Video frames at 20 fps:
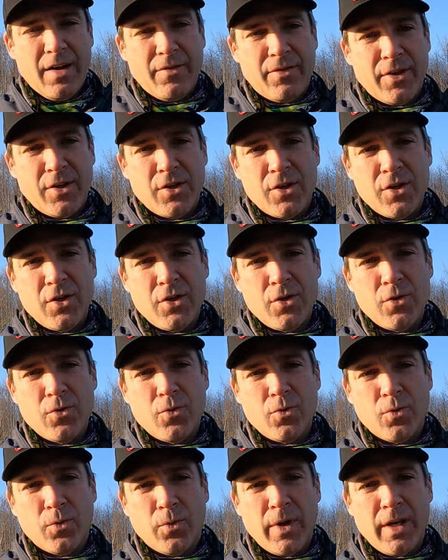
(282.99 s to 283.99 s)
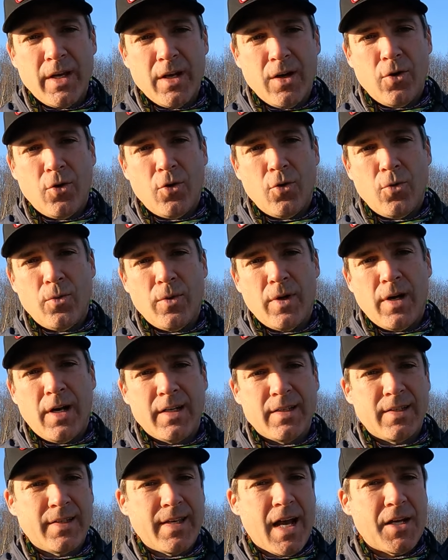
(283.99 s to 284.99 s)
have the new Rio
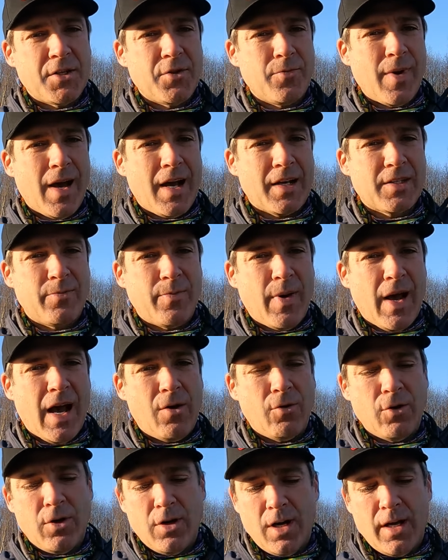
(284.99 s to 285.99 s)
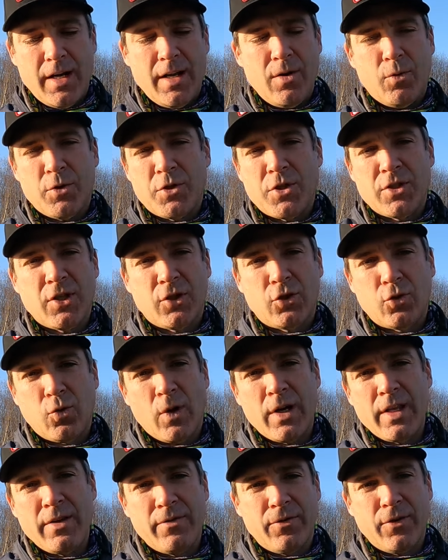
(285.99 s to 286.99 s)
uh, Skagit Max Power on it, which is a
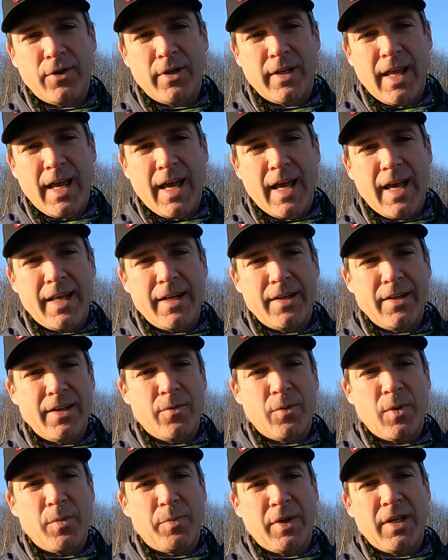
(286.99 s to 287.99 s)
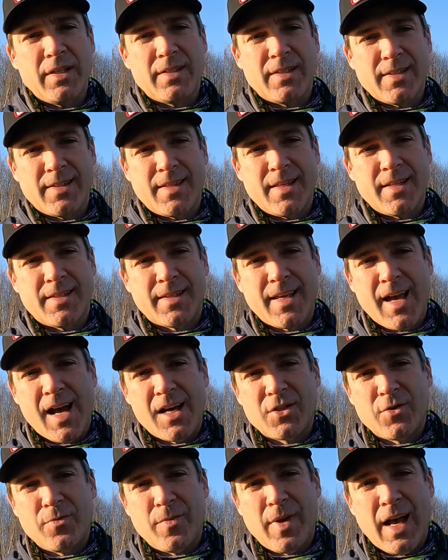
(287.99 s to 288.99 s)
twenty foot head. It replaces the
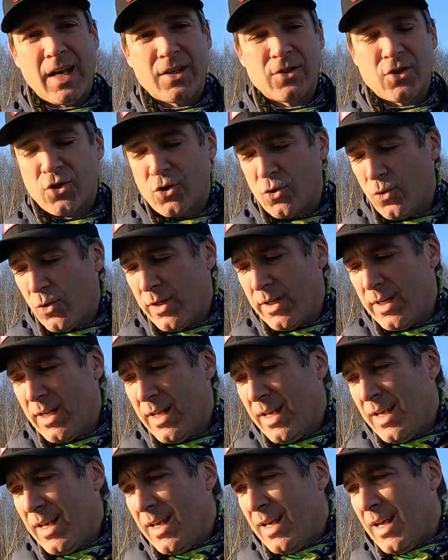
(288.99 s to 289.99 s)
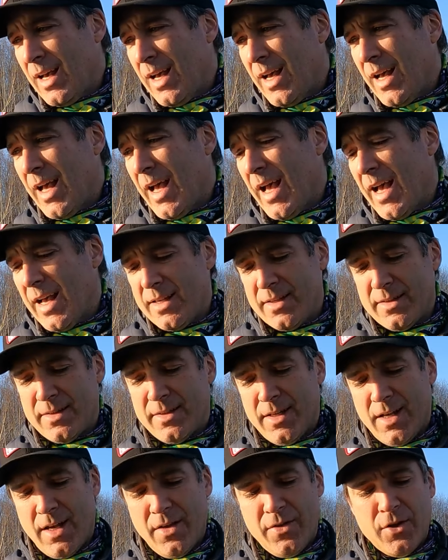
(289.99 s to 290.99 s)
Skagit Max Short. Uh,
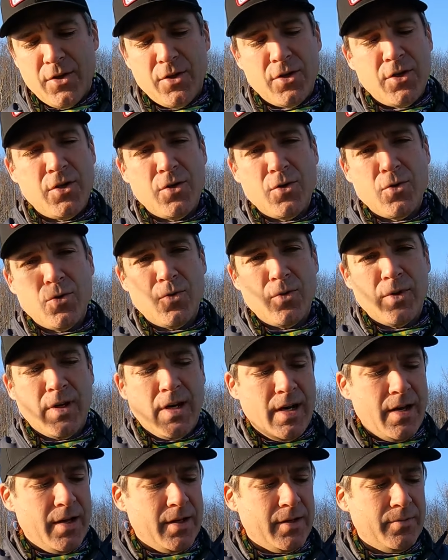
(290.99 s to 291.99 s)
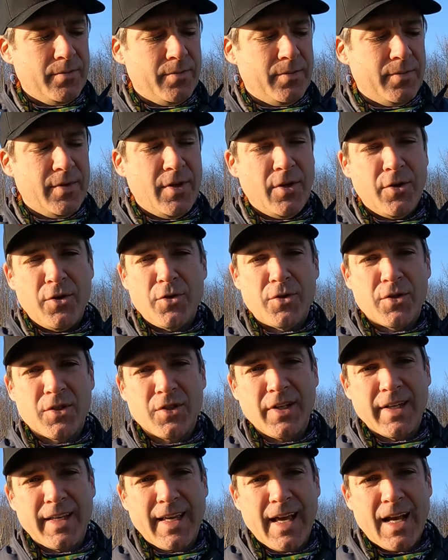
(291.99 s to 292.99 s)
has uh, the new uh, their new
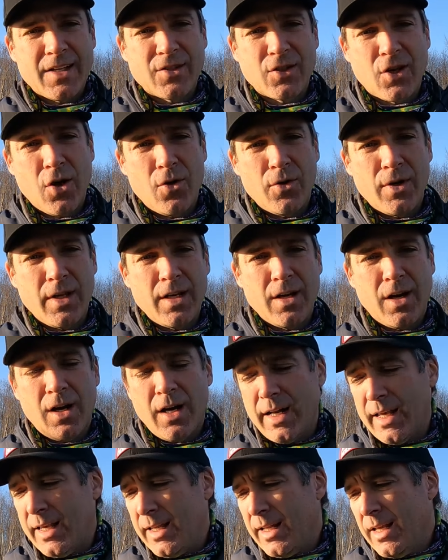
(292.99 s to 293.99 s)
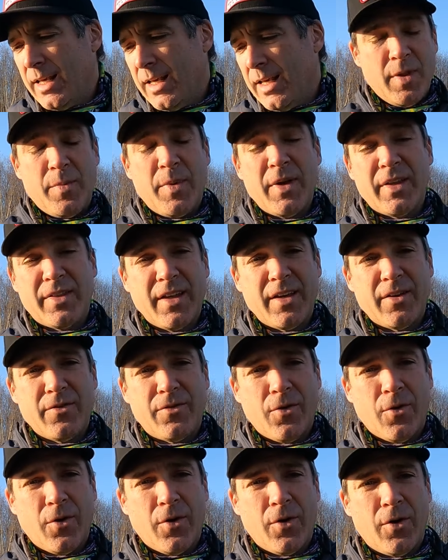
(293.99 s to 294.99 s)
slick cast coating on it. But the big
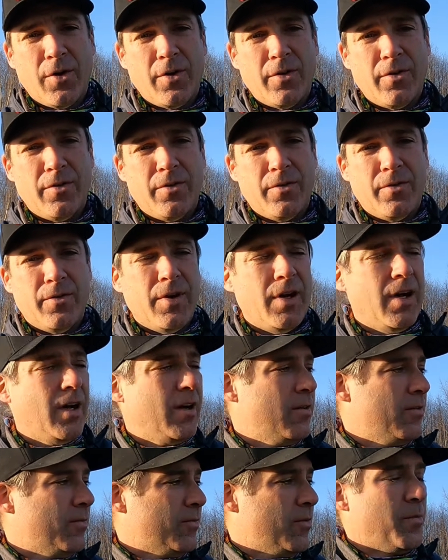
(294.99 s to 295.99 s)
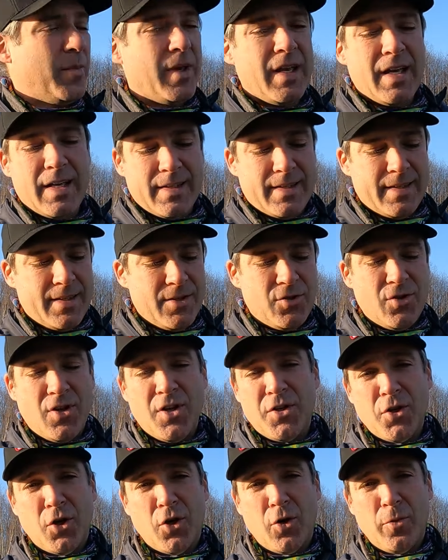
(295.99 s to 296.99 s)
thing for Uh, for me is the,
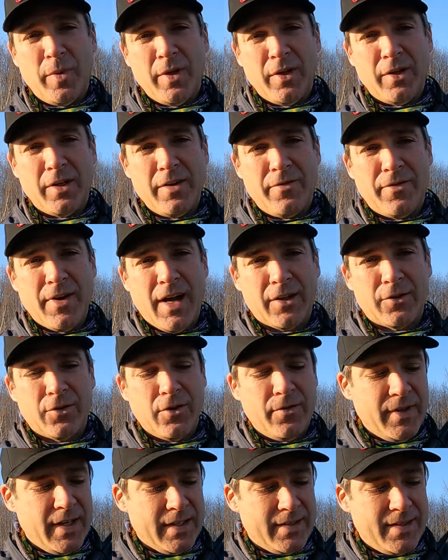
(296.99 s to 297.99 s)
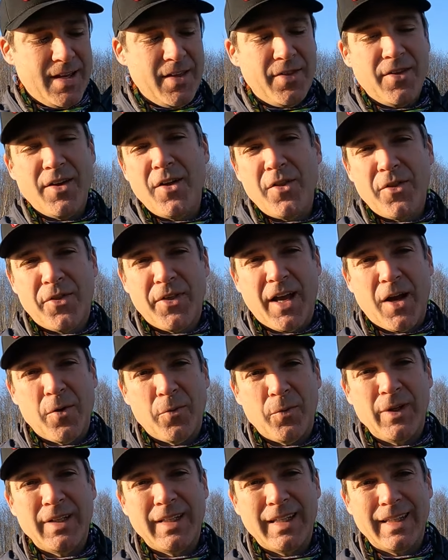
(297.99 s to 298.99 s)
the durability factor of this. The, the other thing I
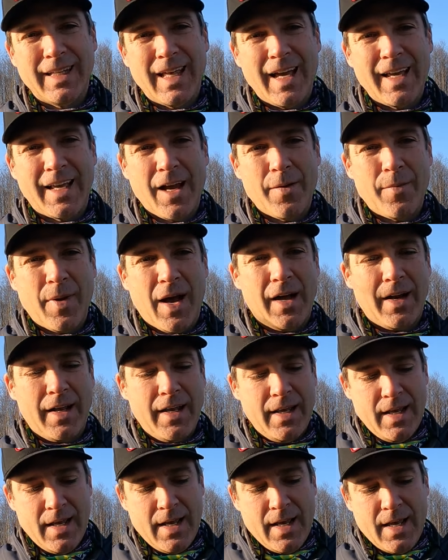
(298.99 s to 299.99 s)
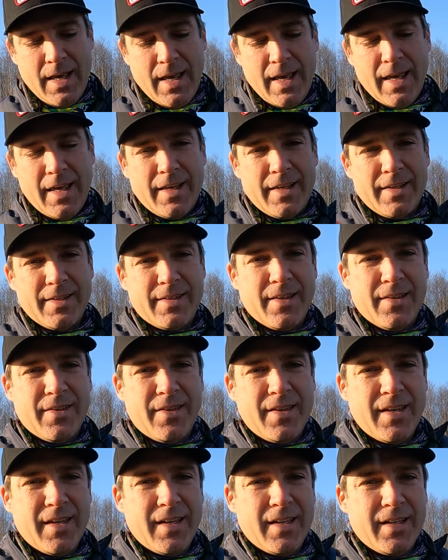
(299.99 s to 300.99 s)
really like about it is
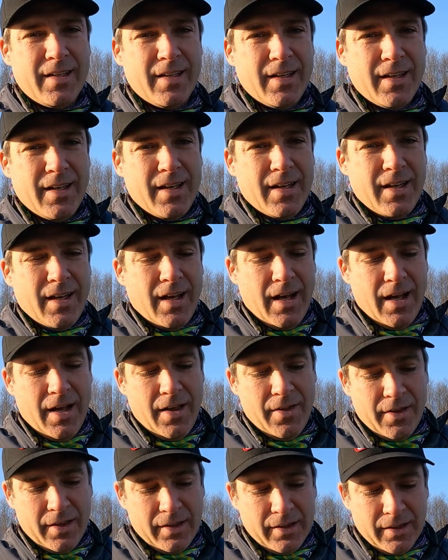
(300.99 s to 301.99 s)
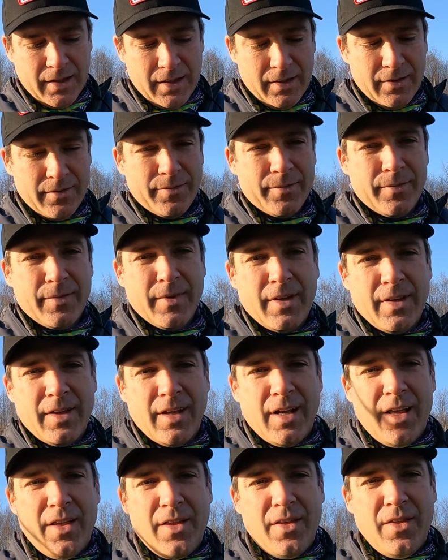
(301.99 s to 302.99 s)
the uh, the
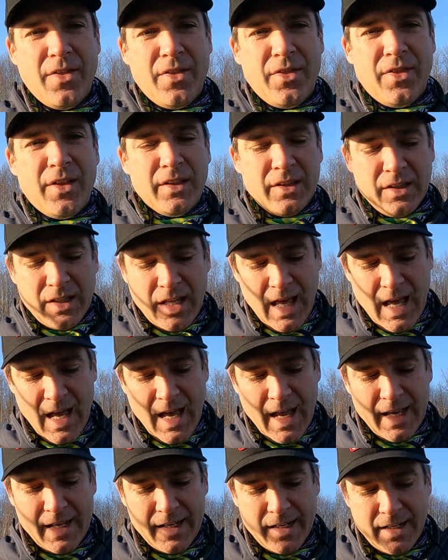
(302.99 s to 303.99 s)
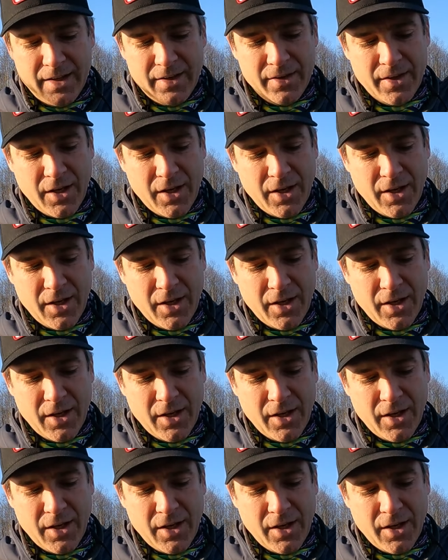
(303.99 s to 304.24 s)
uh, the line.